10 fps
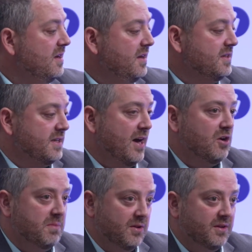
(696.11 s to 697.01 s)
is
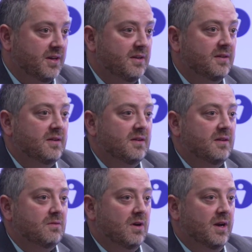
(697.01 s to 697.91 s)
accountability,
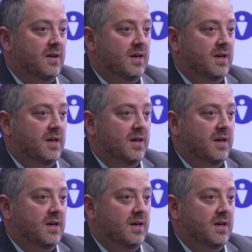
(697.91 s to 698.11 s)
right?